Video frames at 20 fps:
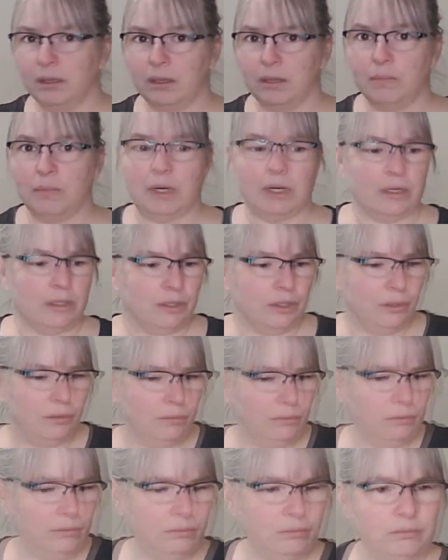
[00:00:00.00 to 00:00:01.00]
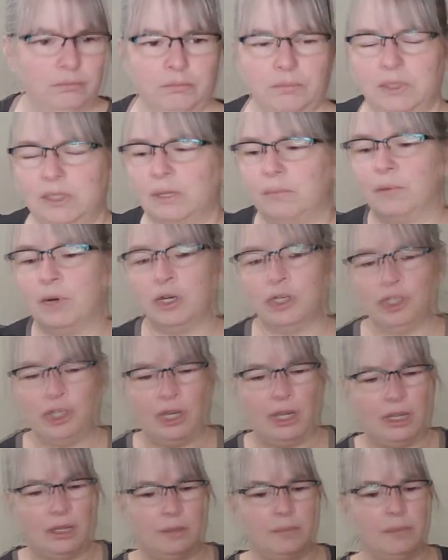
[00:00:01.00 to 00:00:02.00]
the Marc
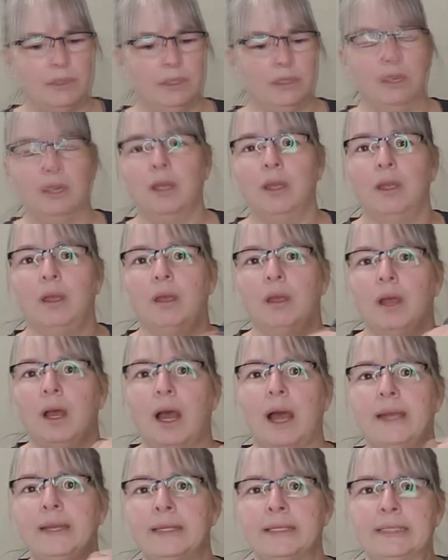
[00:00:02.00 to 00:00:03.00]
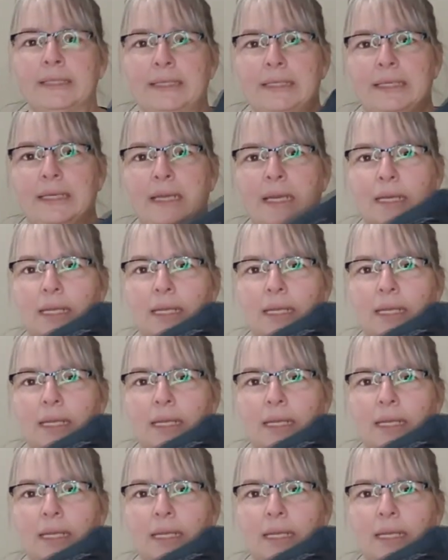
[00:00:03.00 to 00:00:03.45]
Jacobs. I didn't see